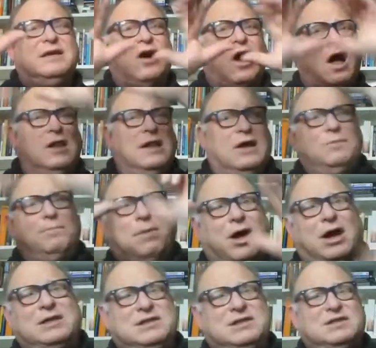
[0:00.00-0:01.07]
call-out
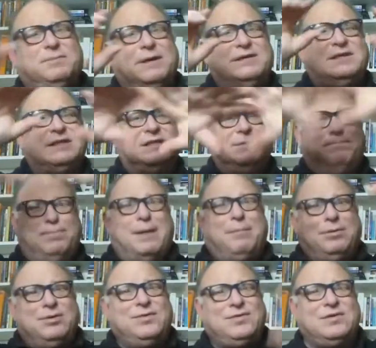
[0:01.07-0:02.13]
boxes, basically
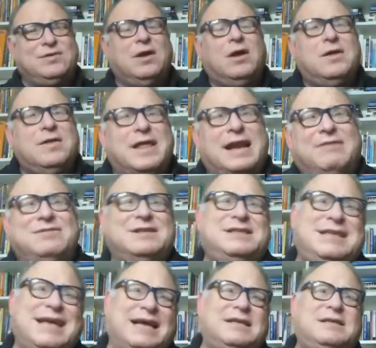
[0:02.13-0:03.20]
bubbles that have the
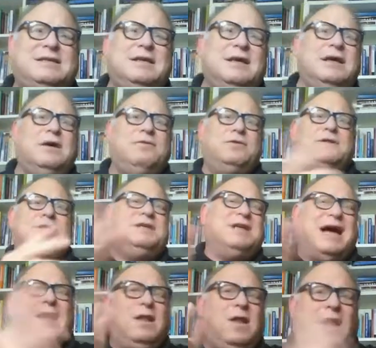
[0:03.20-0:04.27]
text for the
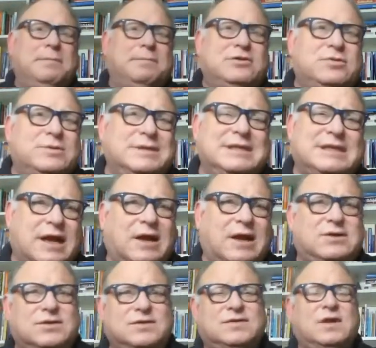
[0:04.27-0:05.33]
dialogue between the
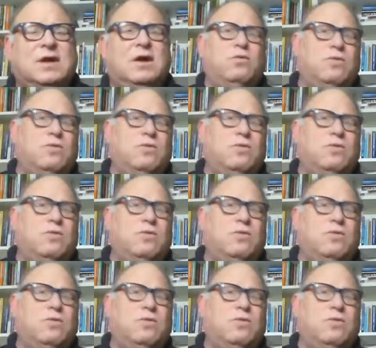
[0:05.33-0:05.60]
characters.